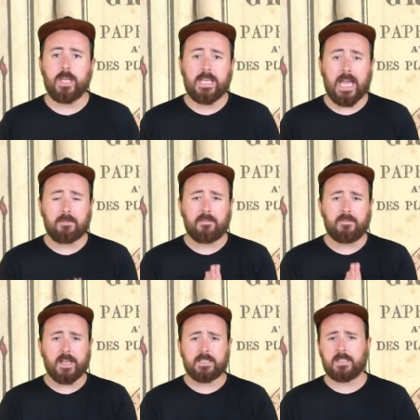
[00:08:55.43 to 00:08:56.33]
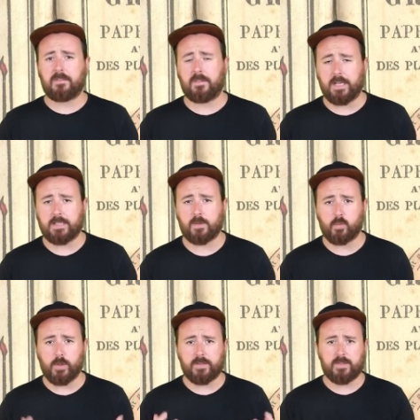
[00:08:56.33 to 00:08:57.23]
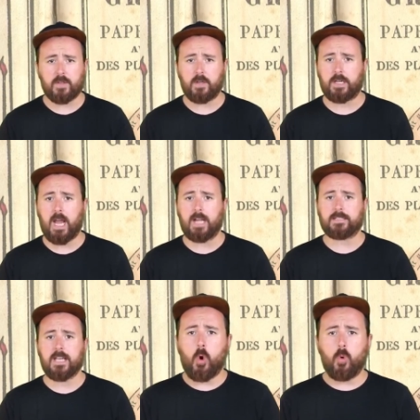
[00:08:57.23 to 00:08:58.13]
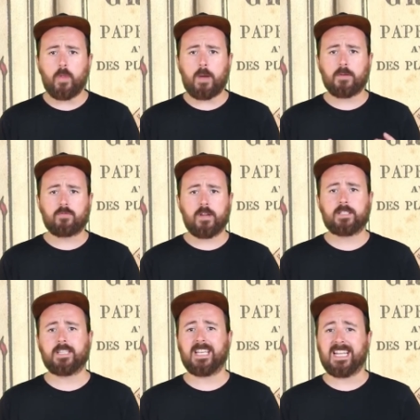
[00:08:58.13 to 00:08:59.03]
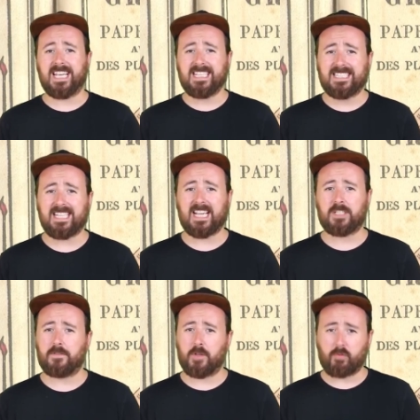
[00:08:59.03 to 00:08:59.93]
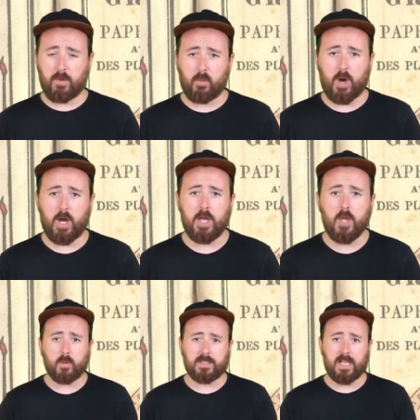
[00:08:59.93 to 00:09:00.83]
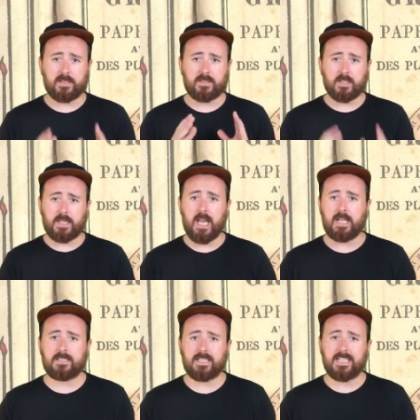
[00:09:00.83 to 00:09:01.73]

he came face to face with Gat. All that was written in his section of the grimoire was that Gat